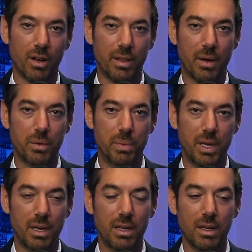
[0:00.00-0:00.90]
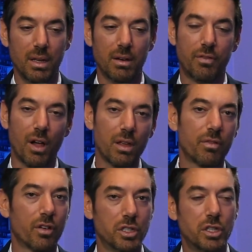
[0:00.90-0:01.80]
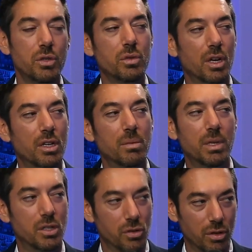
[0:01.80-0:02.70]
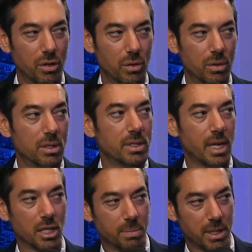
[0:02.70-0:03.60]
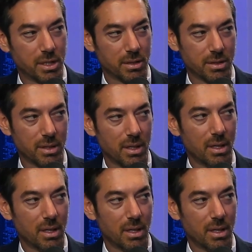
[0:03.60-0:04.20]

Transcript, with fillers: and that would be falling for too good to be true sales pitches.